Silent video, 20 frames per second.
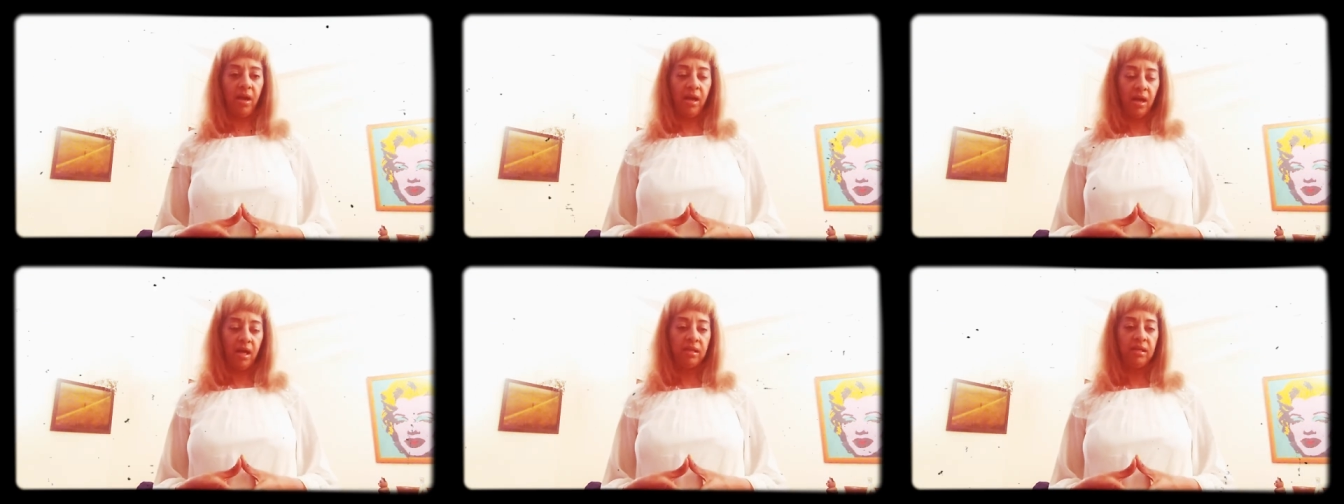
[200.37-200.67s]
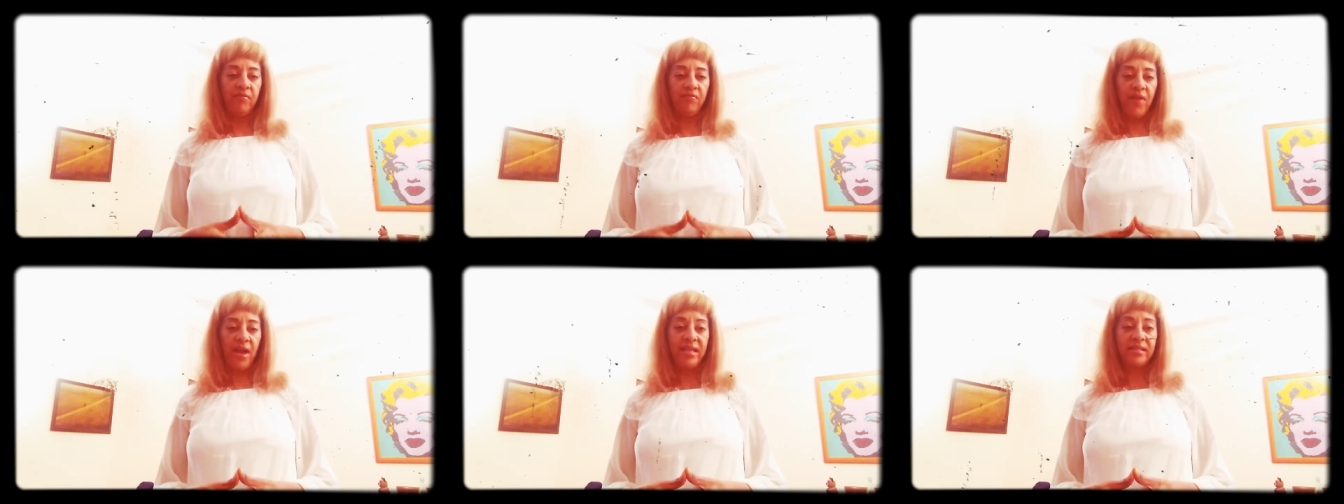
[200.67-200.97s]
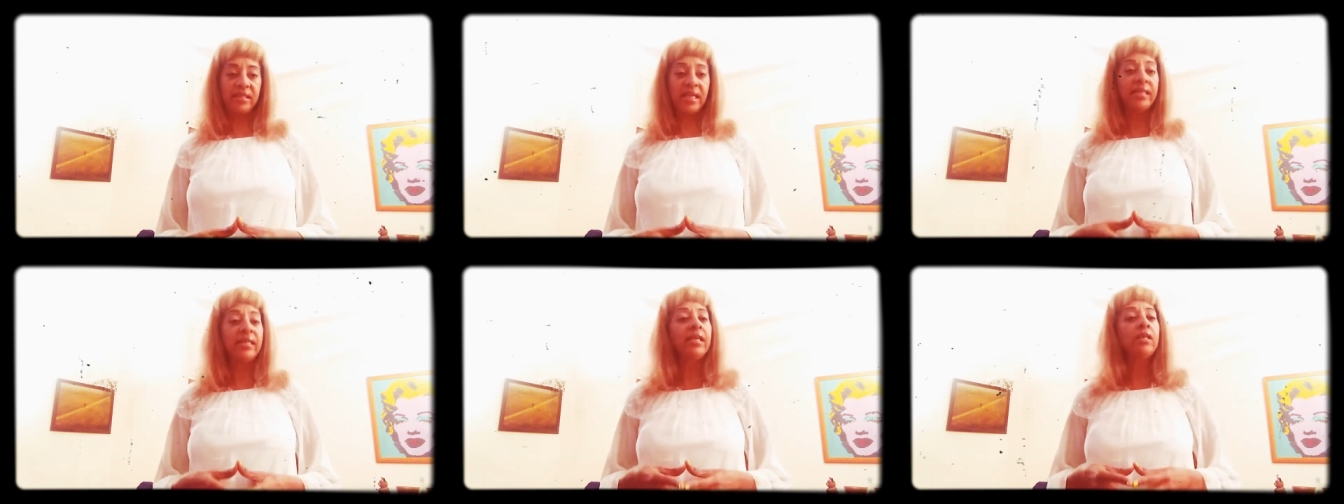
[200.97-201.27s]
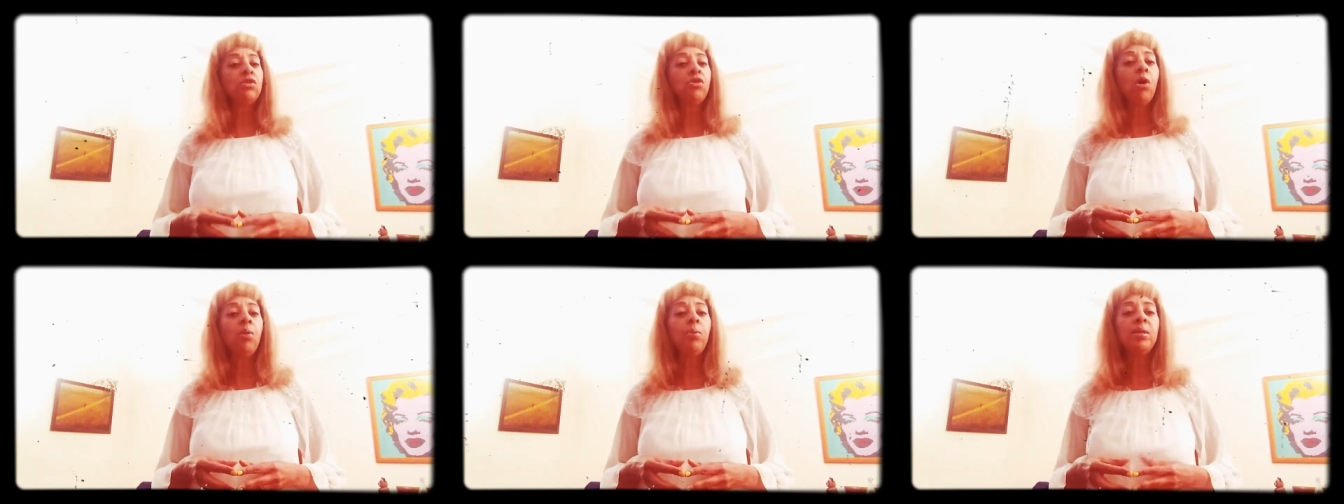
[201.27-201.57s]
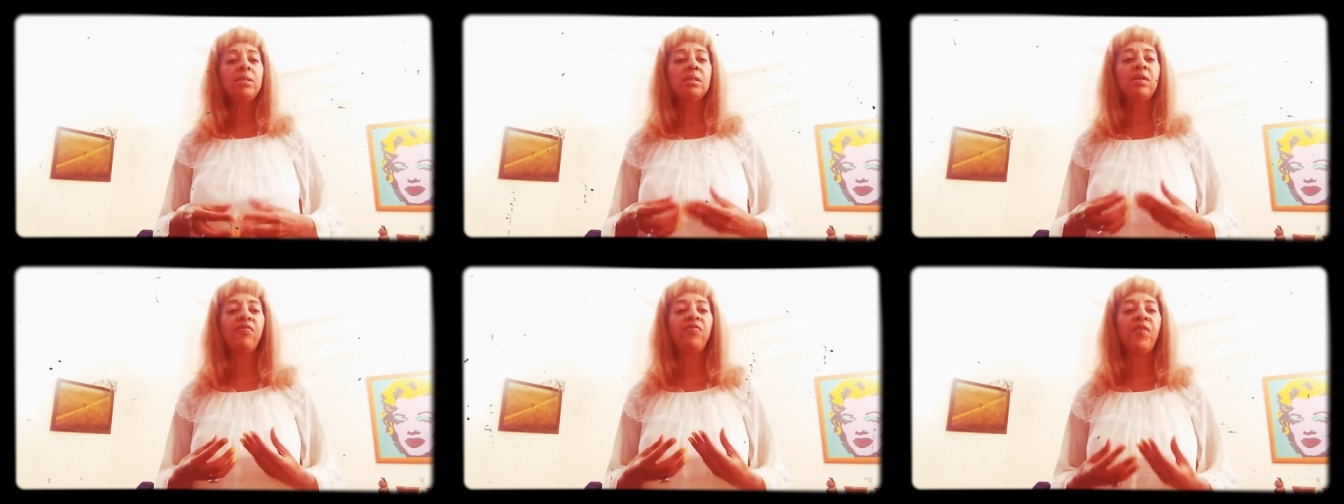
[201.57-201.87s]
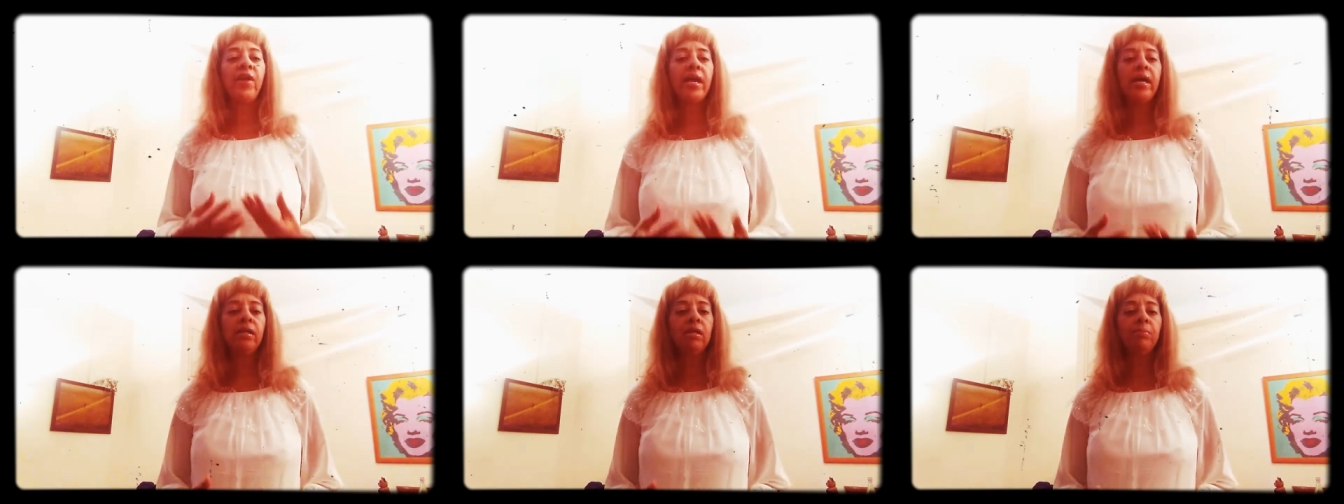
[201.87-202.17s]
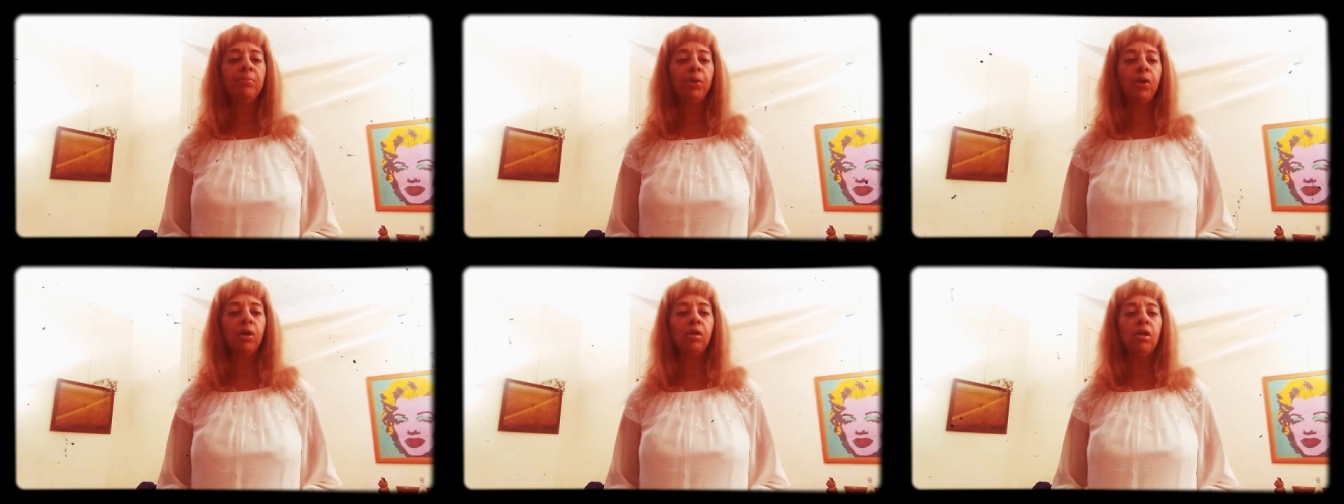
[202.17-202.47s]
an event and he's always
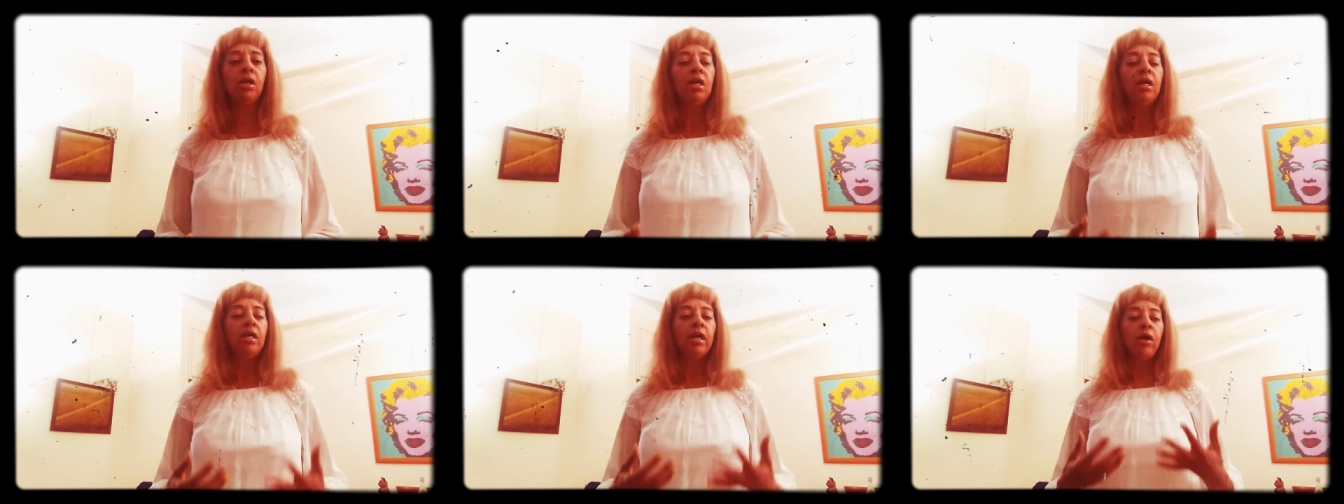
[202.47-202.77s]
available